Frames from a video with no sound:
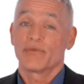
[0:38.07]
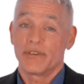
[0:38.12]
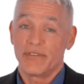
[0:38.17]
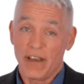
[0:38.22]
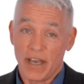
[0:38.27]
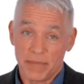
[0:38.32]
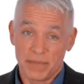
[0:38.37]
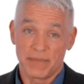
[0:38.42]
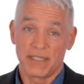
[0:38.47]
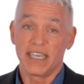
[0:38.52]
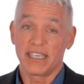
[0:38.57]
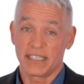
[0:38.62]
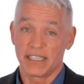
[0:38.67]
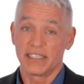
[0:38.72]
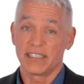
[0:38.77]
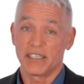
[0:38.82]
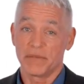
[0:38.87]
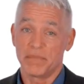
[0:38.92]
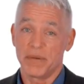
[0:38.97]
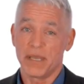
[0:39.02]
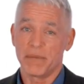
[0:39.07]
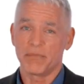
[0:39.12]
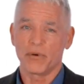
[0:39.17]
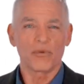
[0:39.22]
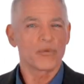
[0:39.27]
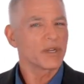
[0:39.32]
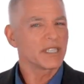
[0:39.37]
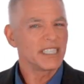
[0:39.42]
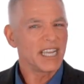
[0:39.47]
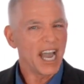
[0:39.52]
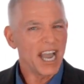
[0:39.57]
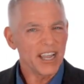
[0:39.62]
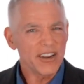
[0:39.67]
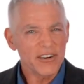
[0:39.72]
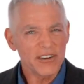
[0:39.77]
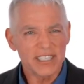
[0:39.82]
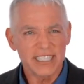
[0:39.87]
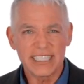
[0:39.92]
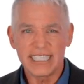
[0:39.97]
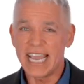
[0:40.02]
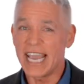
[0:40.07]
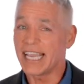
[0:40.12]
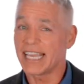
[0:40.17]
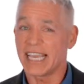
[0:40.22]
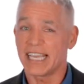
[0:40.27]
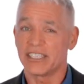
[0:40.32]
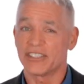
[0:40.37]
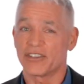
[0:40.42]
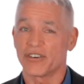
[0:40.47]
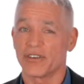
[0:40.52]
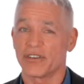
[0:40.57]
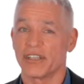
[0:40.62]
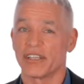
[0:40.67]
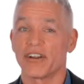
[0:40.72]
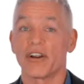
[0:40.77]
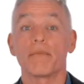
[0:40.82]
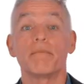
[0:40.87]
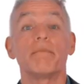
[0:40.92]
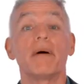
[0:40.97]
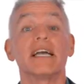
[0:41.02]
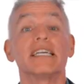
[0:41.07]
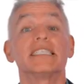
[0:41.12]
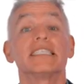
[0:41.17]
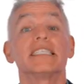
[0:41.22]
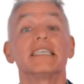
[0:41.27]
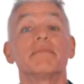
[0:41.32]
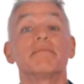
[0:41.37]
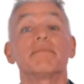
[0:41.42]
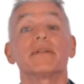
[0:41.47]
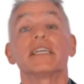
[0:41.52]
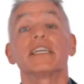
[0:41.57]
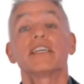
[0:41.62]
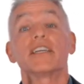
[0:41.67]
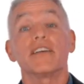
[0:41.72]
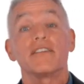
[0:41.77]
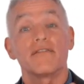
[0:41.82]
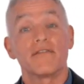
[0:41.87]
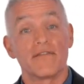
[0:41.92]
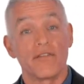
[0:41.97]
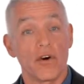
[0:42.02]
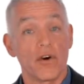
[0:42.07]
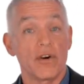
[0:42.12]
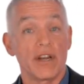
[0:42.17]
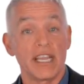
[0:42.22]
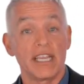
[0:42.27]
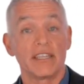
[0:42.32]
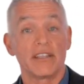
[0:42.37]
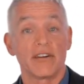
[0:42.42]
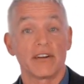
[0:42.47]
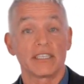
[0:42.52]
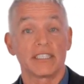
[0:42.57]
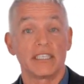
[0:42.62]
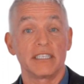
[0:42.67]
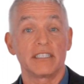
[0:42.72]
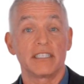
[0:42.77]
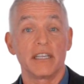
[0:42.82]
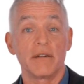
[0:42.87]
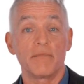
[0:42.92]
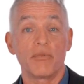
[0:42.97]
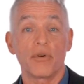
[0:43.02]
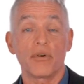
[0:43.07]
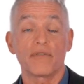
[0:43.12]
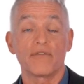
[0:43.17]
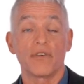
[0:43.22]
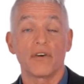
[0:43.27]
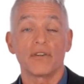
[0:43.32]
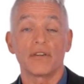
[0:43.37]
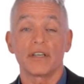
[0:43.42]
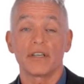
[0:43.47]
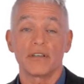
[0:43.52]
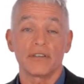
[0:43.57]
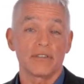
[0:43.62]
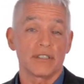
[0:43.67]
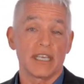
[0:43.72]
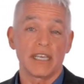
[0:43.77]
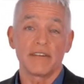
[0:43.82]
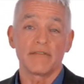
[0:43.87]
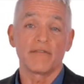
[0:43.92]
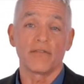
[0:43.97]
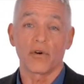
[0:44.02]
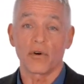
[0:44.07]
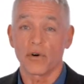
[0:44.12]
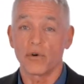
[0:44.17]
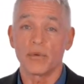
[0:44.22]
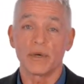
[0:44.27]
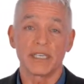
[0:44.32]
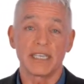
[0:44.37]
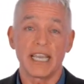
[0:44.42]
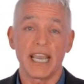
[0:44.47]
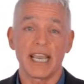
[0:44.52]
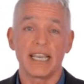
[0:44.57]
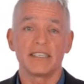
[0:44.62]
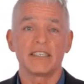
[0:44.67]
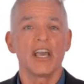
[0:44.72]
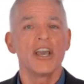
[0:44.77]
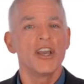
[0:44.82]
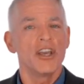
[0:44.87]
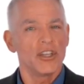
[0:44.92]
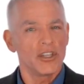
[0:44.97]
we've helped dozens of people retire decades earlier by simply converting their existing portfolios and 401ks